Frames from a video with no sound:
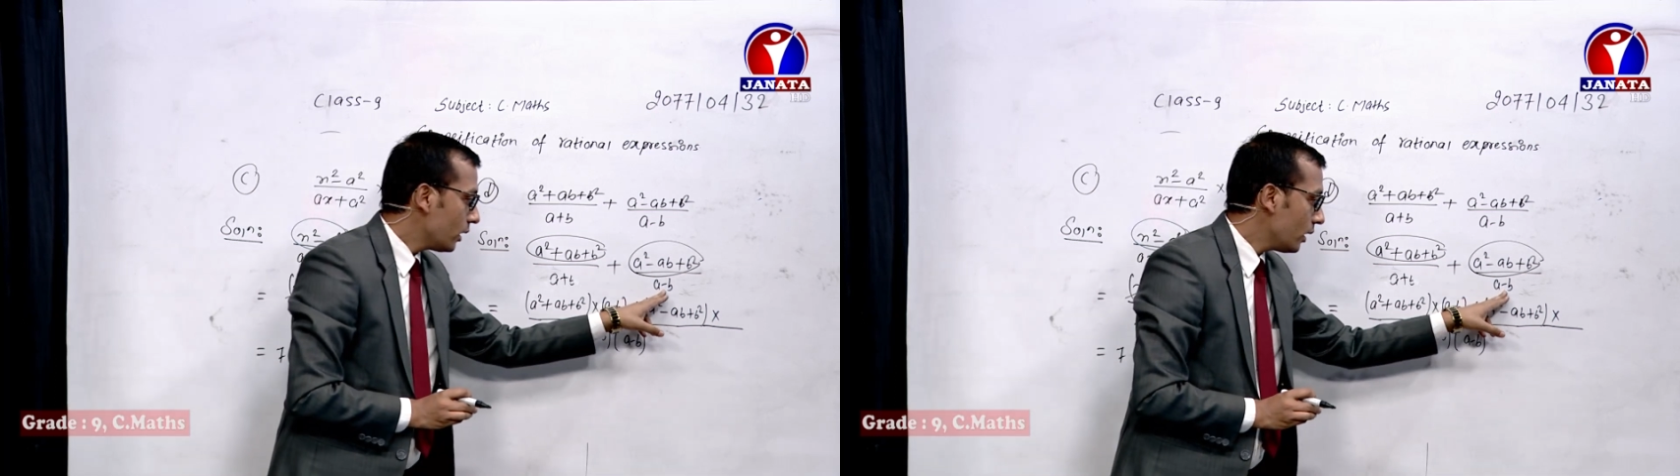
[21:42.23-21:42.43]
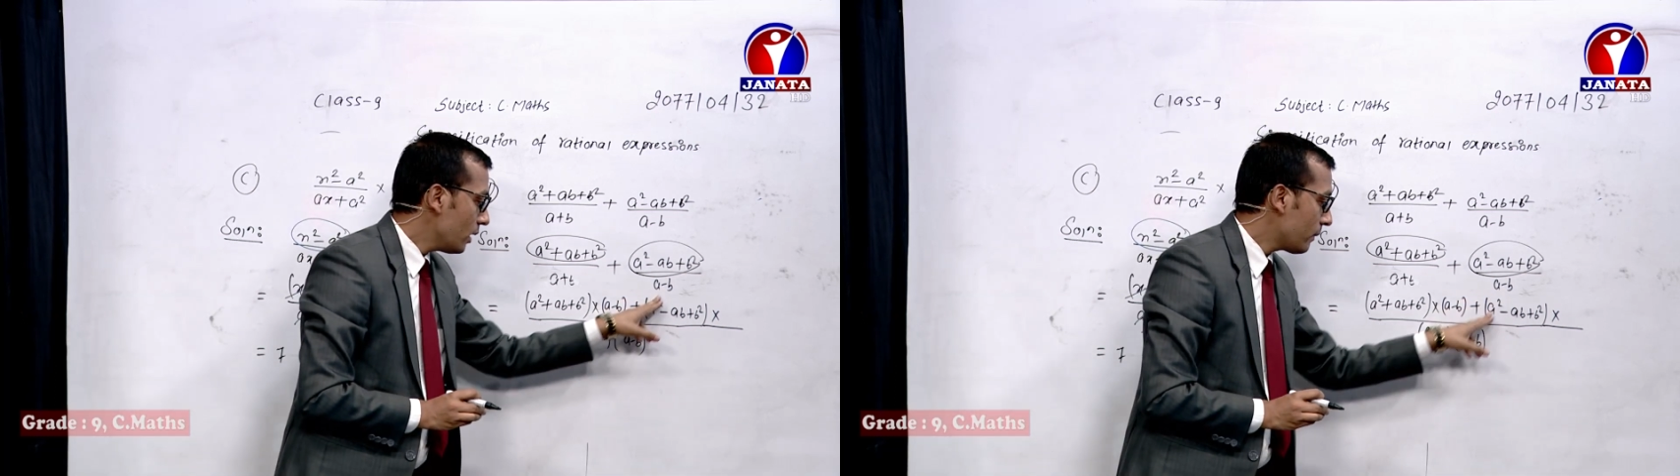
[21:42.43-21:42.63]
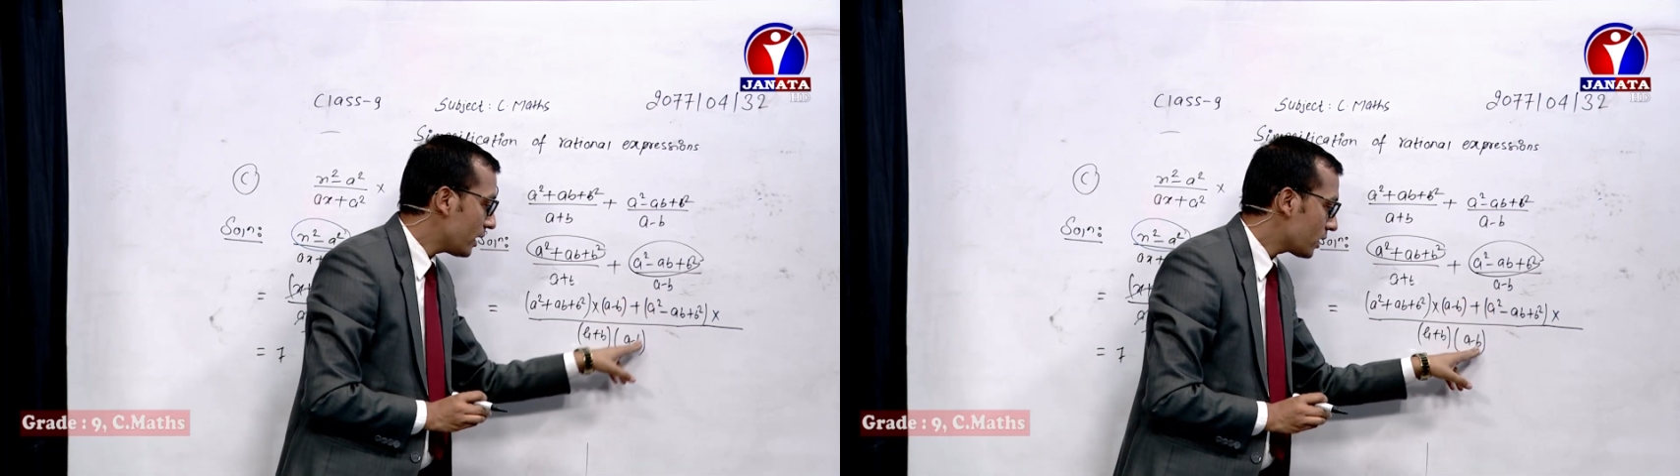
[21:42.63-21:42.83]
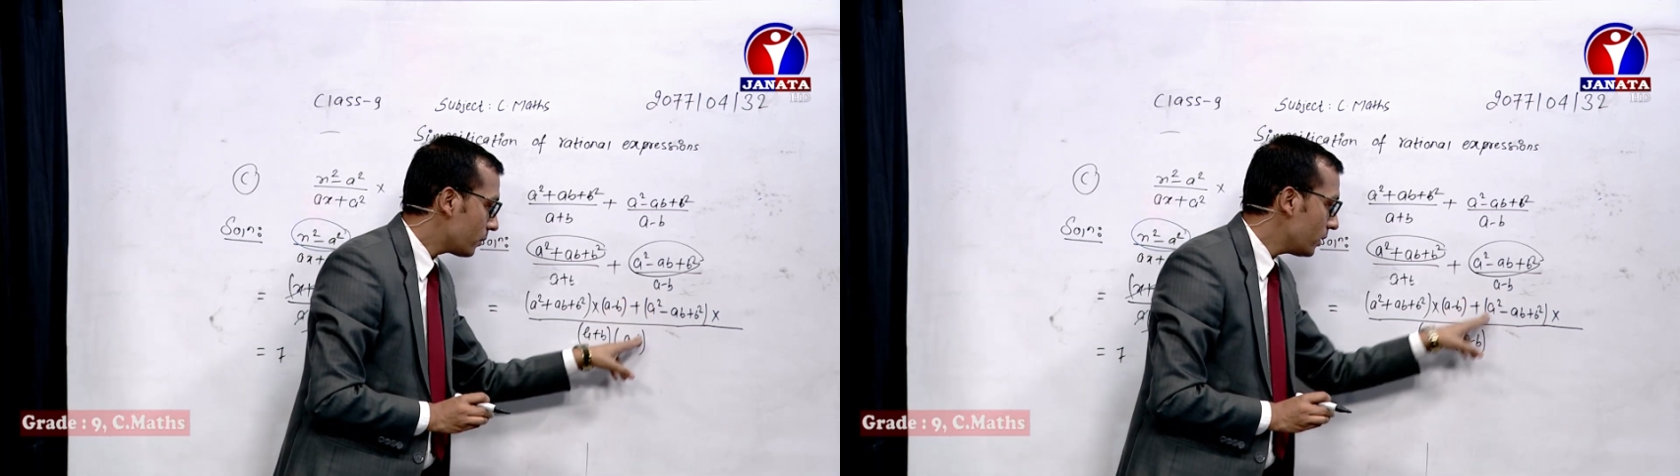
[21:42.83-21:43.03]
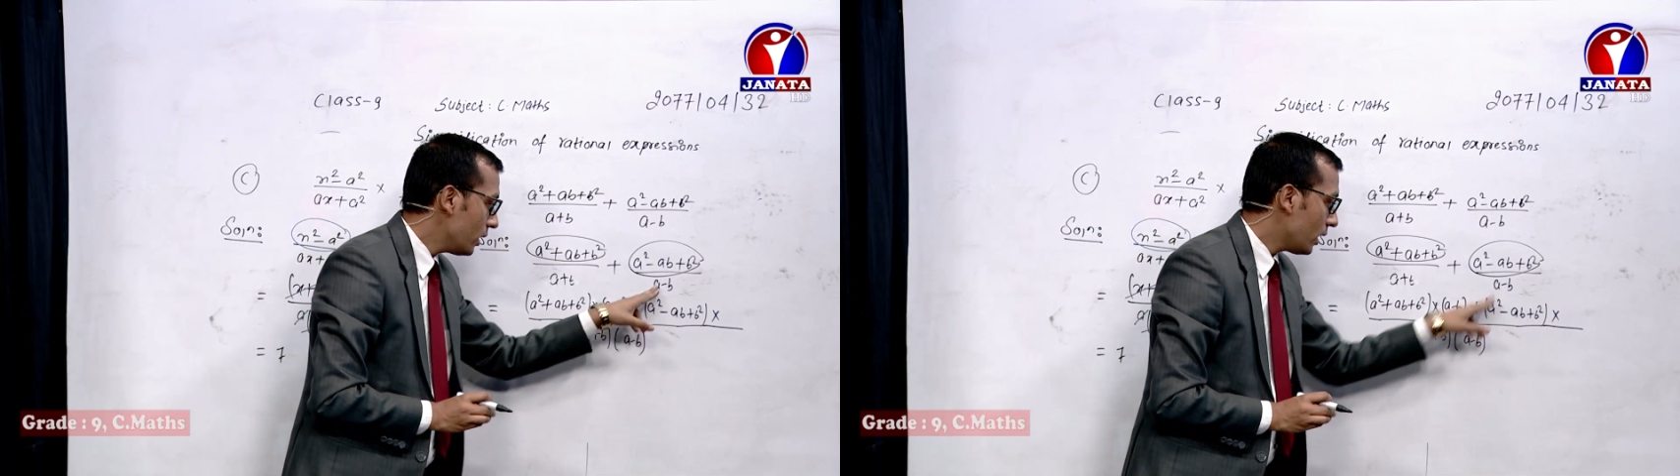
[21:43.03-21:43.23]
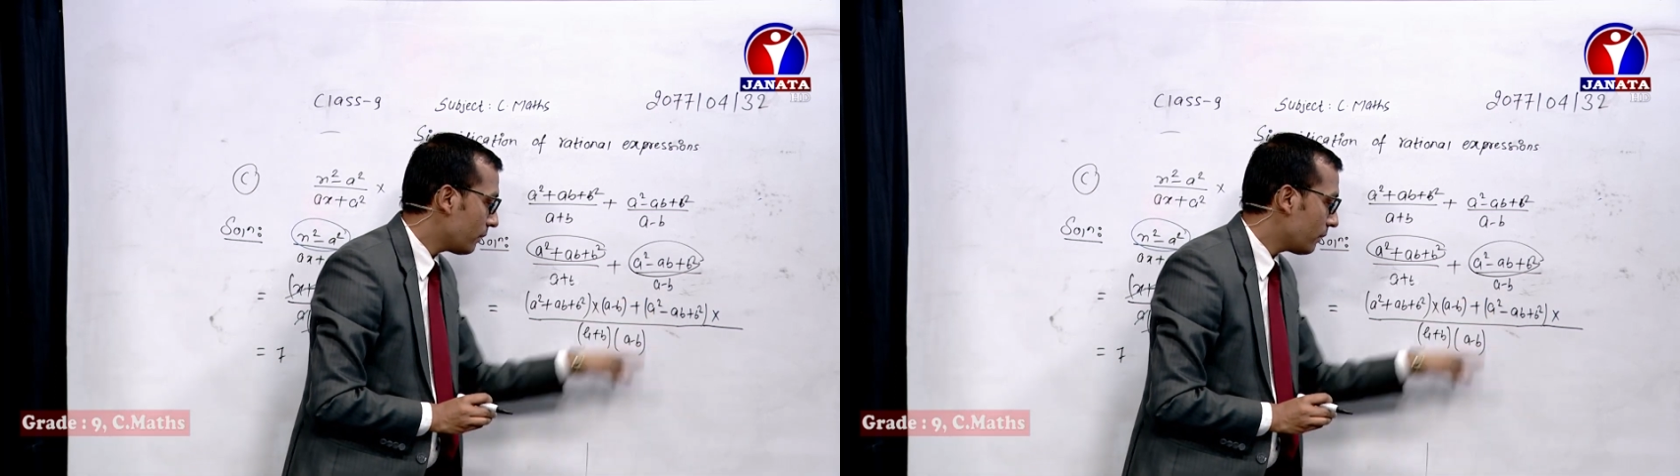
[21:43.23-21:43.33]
a minus b